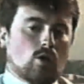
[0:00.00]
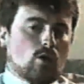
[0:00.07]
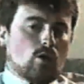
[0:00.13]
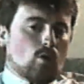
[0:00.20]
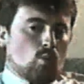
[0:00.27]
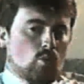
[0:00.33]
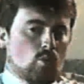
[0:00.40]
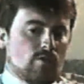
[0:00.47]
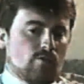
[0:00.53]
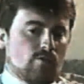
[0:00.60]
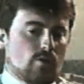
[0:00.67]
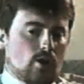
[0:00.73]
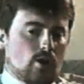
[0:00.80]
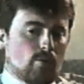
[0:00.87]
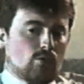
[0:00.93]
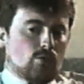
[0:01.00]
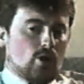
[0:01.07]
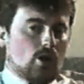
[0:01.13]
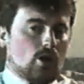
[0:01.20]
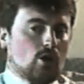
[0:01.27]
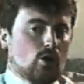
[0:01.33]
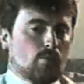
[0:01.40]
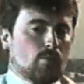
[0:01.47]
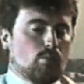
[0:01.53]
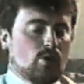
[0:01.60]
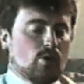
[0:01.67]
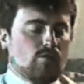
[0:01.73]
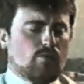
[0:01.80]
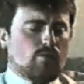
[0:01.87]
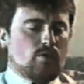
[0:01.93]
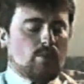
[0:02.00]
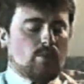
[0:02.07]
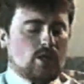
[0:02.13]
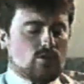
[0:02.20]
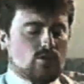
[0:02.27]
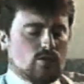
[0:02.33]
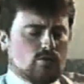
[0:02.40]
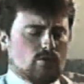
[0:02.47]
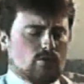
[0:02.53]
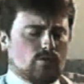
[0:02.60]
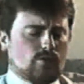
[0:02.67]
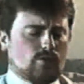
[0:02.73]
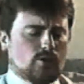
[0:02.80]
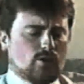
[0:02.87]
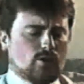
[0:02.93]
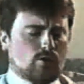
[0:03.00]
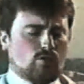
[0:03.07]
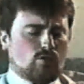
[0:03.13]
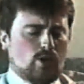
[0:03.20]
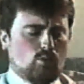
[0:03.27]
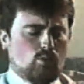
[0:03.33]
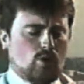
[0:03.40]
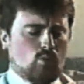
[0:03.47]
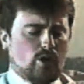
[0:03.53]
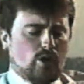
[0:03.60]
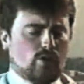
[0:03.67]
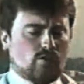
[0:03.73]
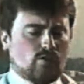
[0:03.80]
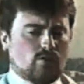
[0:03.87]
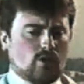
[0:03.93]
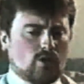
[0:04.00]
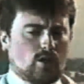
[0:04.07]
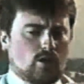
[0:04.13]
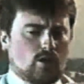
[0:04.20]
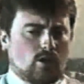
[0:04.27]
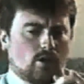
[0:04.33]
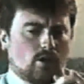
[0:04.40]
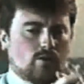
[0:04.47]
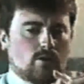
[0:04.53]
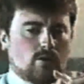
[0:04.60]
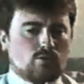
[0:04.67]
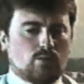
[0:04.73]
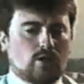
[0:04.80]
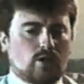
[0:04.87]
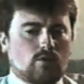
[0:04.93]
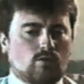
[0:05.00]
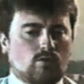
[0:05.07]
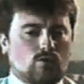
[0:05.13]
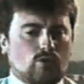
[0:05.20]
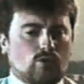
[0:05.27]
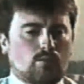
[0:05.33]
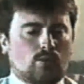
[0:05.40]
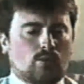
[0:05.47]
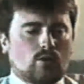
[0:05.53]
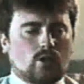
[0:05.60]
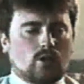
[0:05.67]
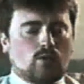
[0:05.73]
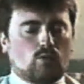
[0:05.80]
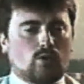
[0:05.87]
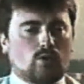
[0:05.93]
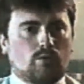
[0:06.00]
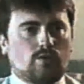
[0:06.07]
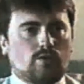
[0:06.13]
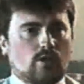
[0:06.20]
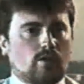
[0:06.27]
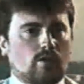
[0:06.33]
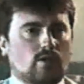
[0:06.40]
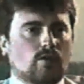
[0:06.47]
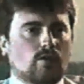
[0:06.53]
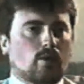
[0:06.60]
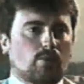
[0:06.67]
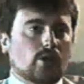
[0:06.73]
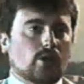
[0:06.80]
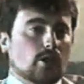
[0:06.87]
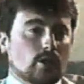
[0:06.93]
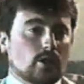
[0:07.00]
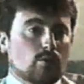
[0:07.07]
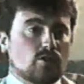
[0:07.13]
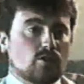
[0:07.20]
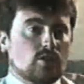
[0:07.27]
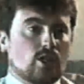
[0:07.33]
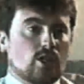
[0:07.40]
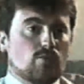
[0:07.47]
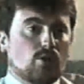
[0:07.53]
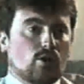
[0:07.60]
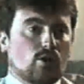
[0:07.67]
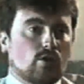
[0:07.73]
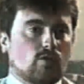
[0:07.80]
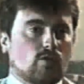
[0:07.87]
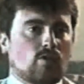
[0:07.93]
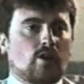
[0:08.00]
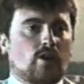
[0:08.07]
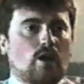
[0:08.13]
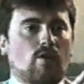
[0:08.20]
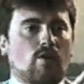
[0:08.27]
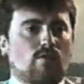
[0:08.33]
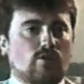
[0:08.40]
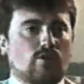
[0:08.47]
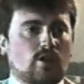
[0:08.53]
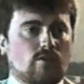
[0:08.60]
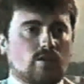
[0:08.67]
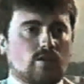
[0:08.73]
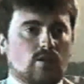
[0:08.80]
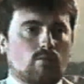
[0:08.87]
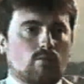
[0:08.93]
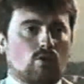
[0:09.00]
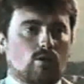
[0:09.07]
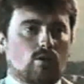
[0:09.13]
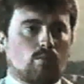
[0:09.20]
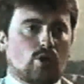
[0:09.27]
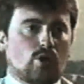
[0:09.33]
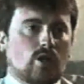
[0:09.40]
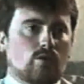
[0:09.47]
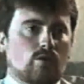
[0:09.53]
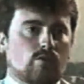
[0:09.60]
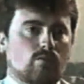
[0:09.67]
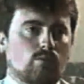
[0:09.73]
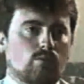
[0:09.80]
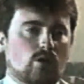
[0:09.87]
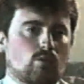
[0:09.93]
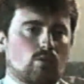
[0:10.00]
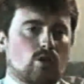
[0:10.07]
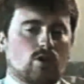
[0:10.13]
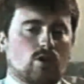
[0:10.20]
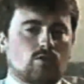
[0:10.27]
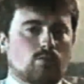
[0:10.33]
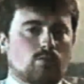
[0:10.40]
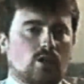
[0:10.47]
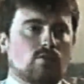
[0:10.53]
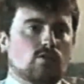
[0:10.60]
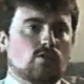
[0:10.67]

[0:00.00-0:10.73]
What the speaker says: We've done a lot. We've managed to sort of create awareness a lot of times by joint marketing, where we've done things like a bundle deal with CH Products, and they're advertising in all the warehouse, Mac Warehouse, and whatever.